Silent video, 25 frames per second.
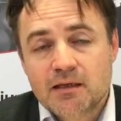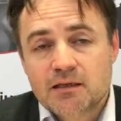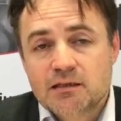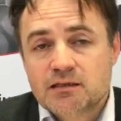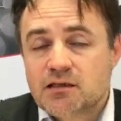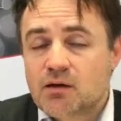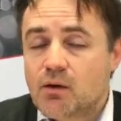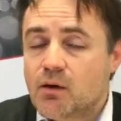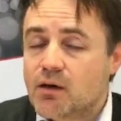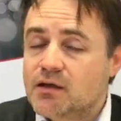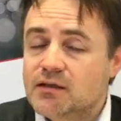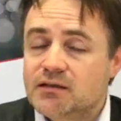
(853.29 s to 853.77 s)

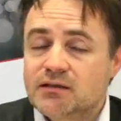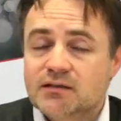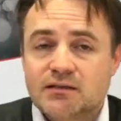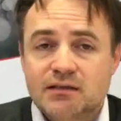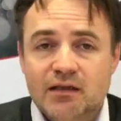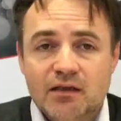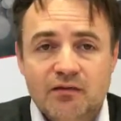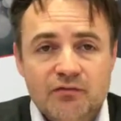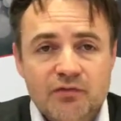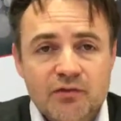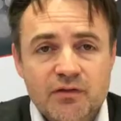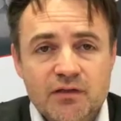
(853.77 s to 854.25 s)
So it's
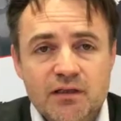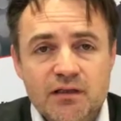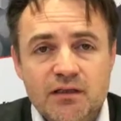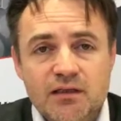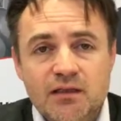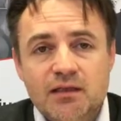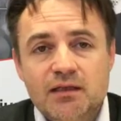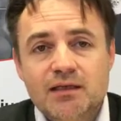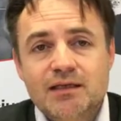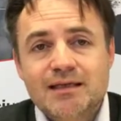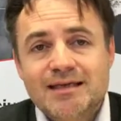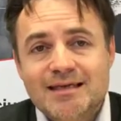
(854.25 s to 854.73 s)

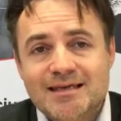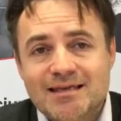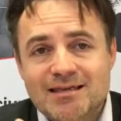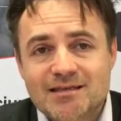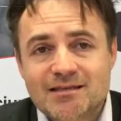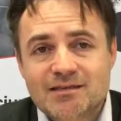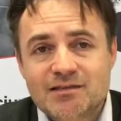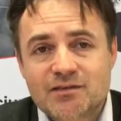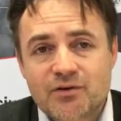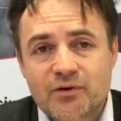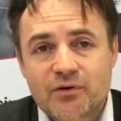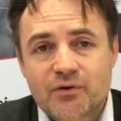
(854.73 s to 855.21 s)
definitely
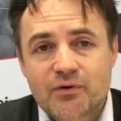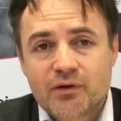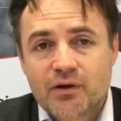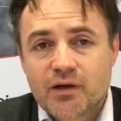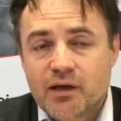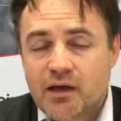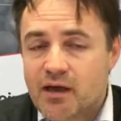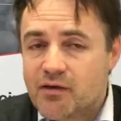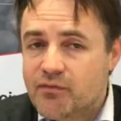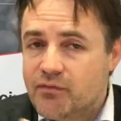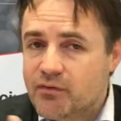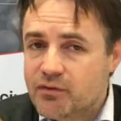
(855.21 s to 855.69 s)
easier,
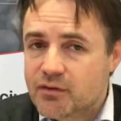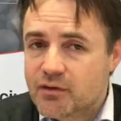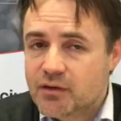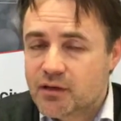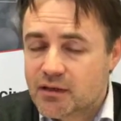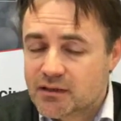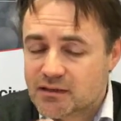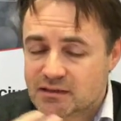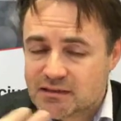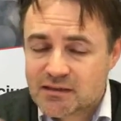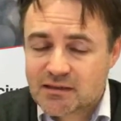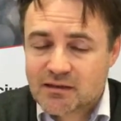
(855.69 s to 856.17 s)

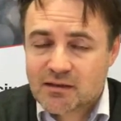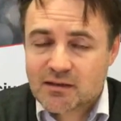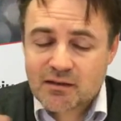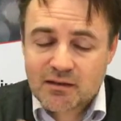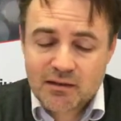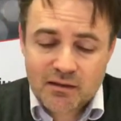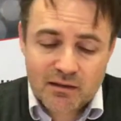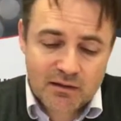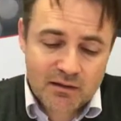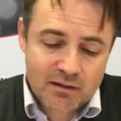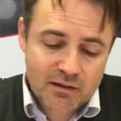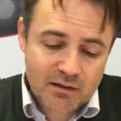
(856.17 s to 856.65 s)

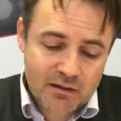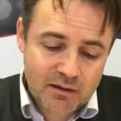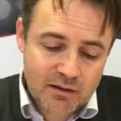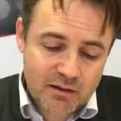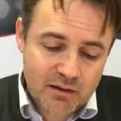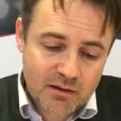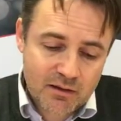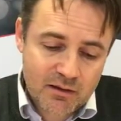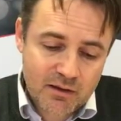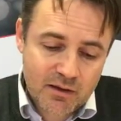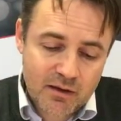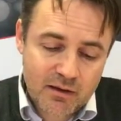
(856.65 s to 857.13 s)

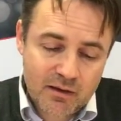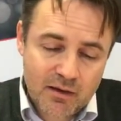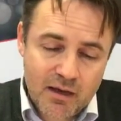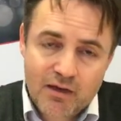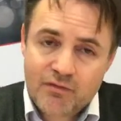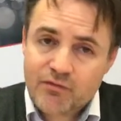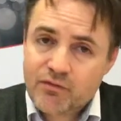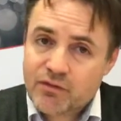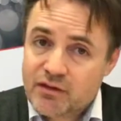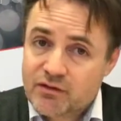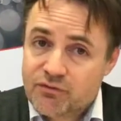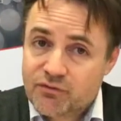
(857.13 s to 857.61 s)

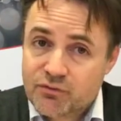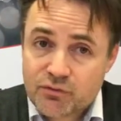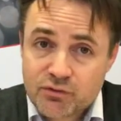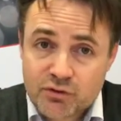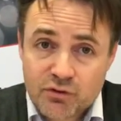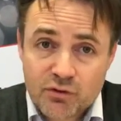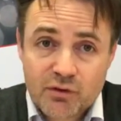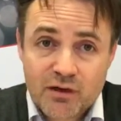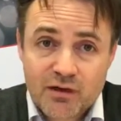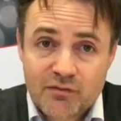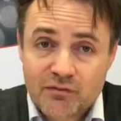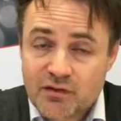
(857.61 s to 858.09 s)
even if you
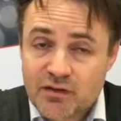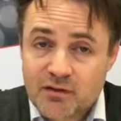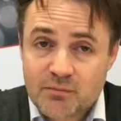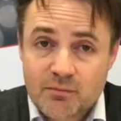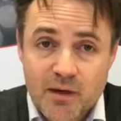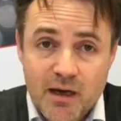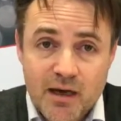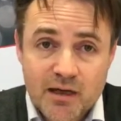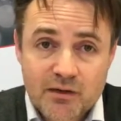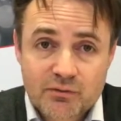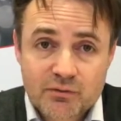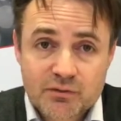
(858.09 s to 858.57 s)
don't have any
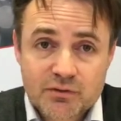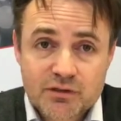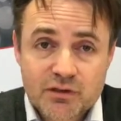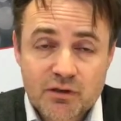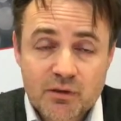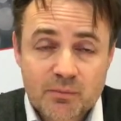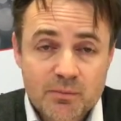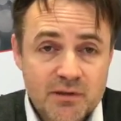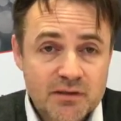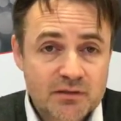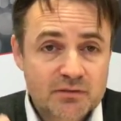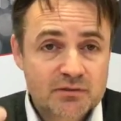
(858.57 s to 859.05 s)

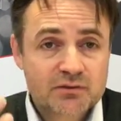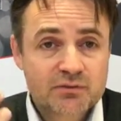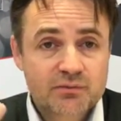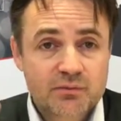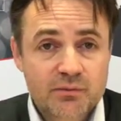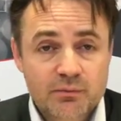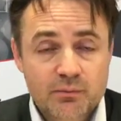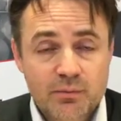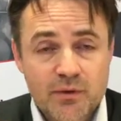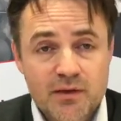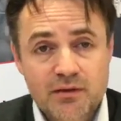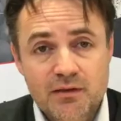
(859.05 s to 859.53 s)
microscope, because
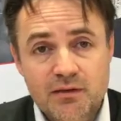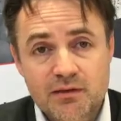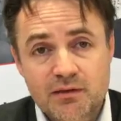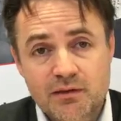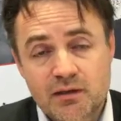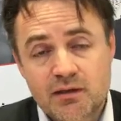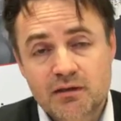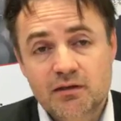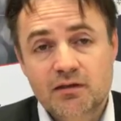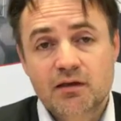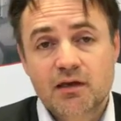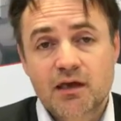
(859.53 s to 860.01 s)

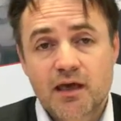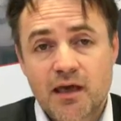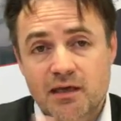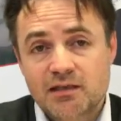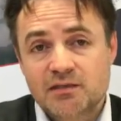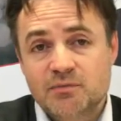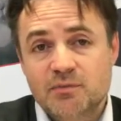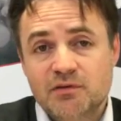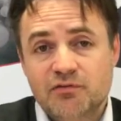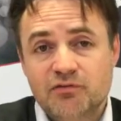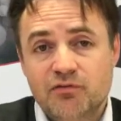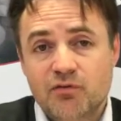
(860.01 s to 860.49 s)
in the
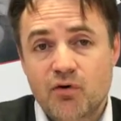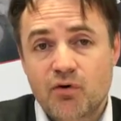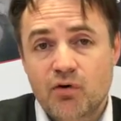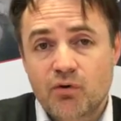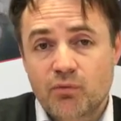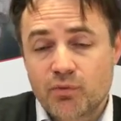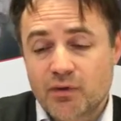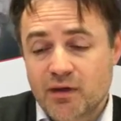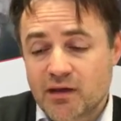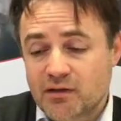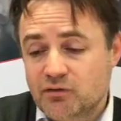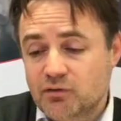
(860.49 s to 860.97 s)
case
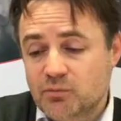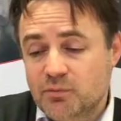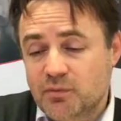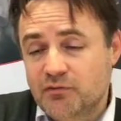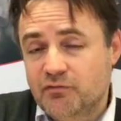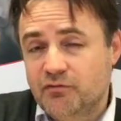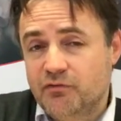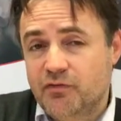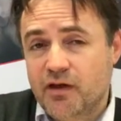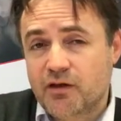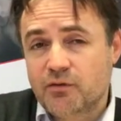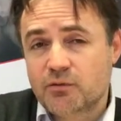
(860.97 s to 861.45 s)
before, we had to be
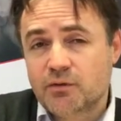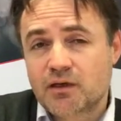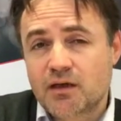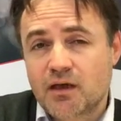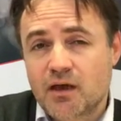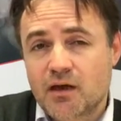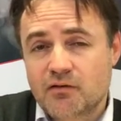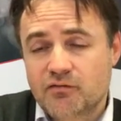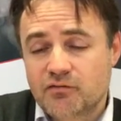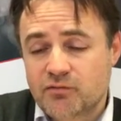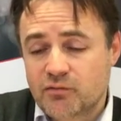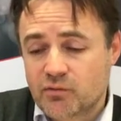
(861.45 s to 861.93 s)
very
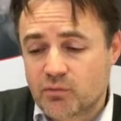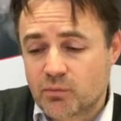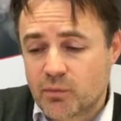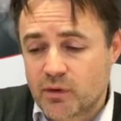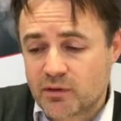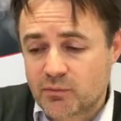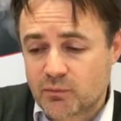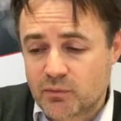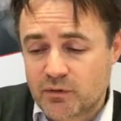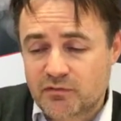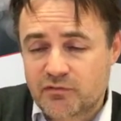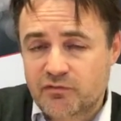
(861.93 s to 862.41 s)
careful
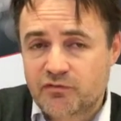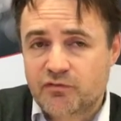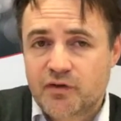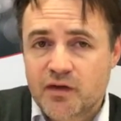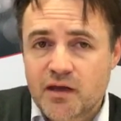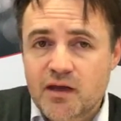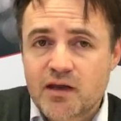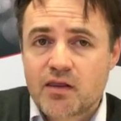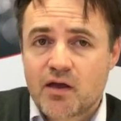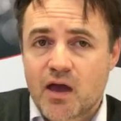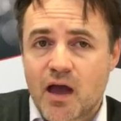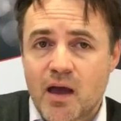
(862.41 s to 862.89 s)
when we
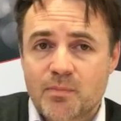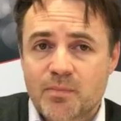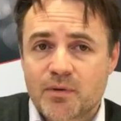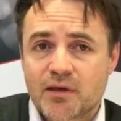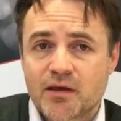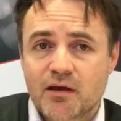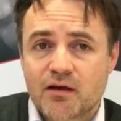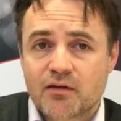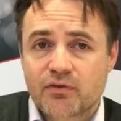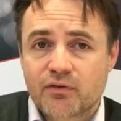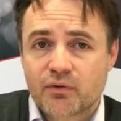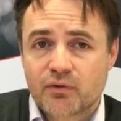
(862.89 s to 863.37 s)
fill the
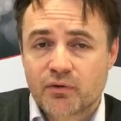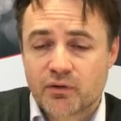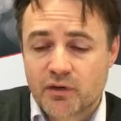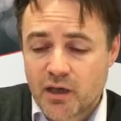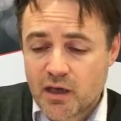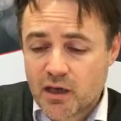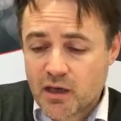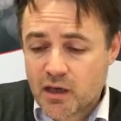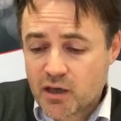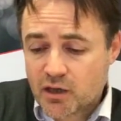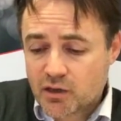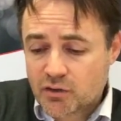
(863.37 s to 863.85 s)
apical third,
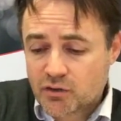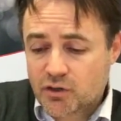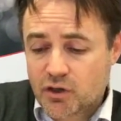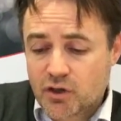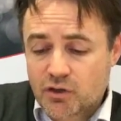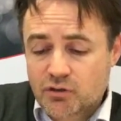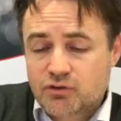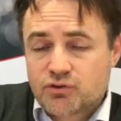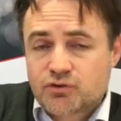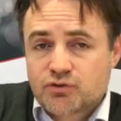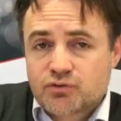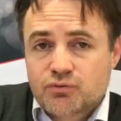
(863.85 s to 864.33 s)

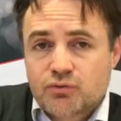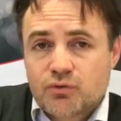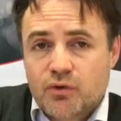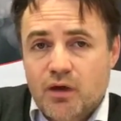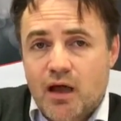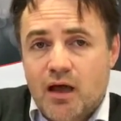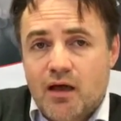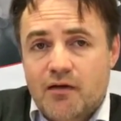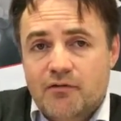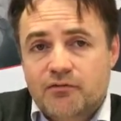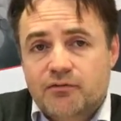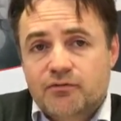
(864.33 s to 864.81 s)
not to
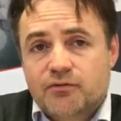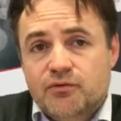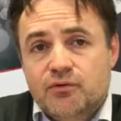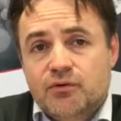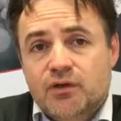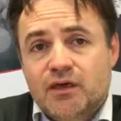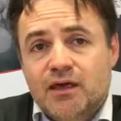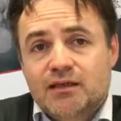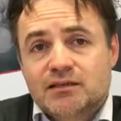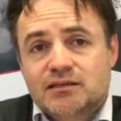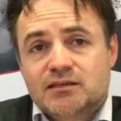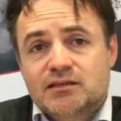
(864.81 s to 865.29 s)
have to
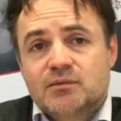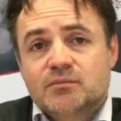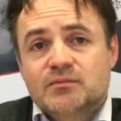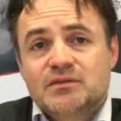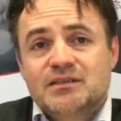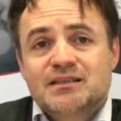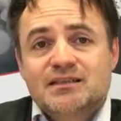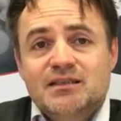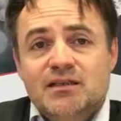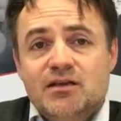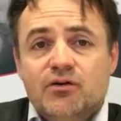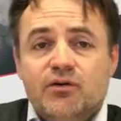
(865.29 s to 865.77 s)
get some
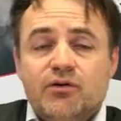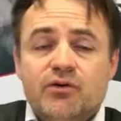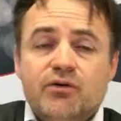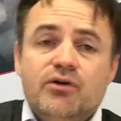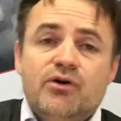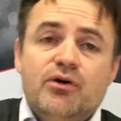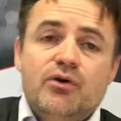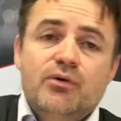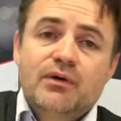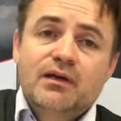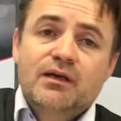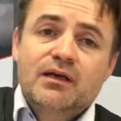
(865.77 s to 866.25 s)
sealer
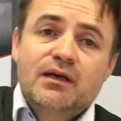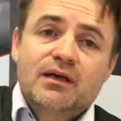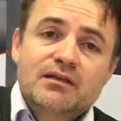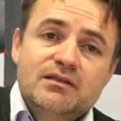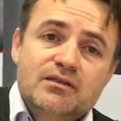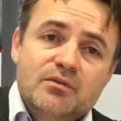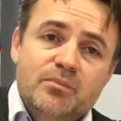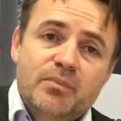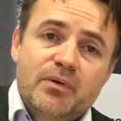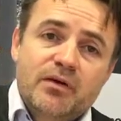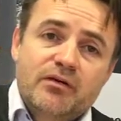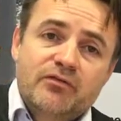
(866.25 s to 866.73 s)
going in
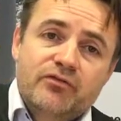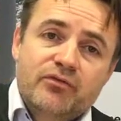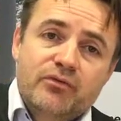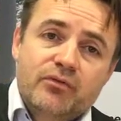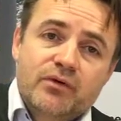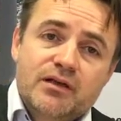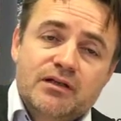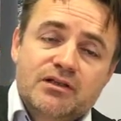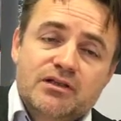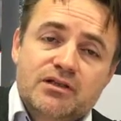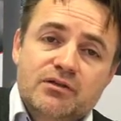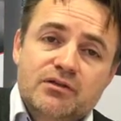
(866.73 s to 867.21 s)
the
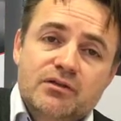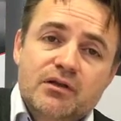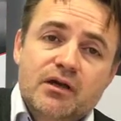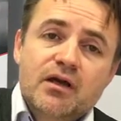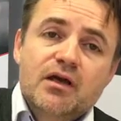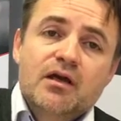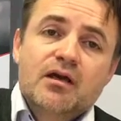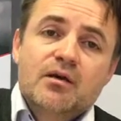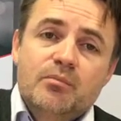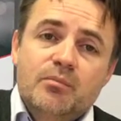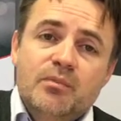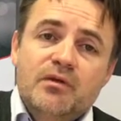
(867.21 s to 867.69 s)
perforation
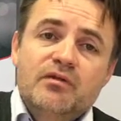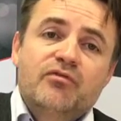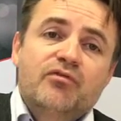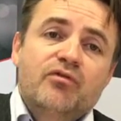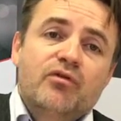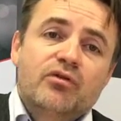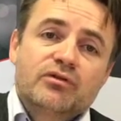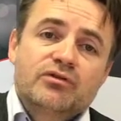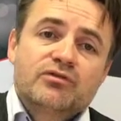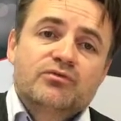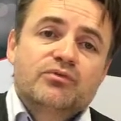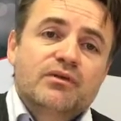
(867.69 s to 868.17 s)

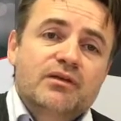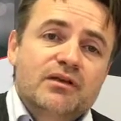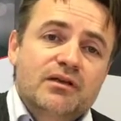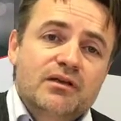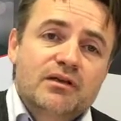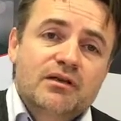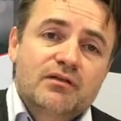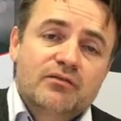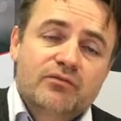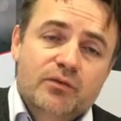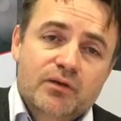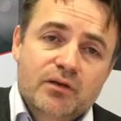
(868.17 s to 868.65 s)
before
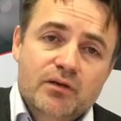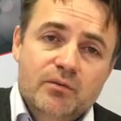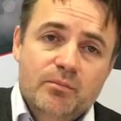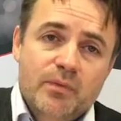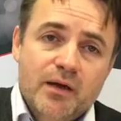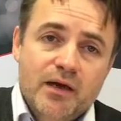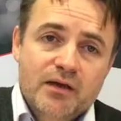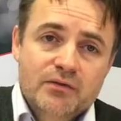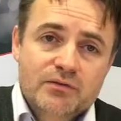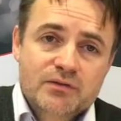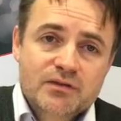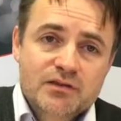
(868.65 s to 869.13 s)
treating it with a
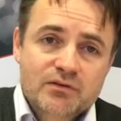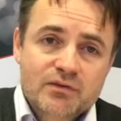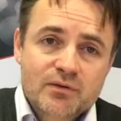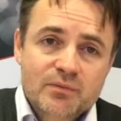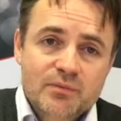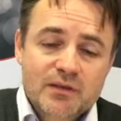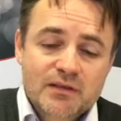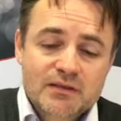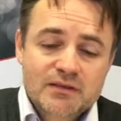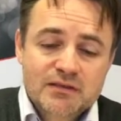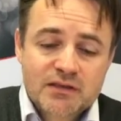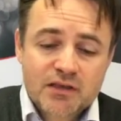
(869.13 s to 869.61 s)

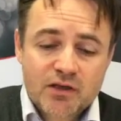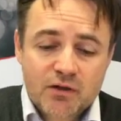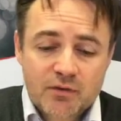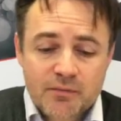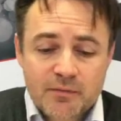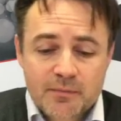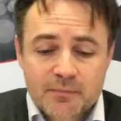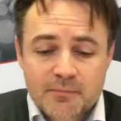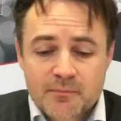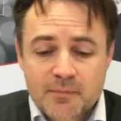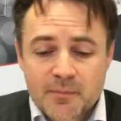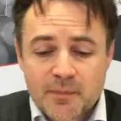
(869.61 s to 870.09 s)
bioceramic. So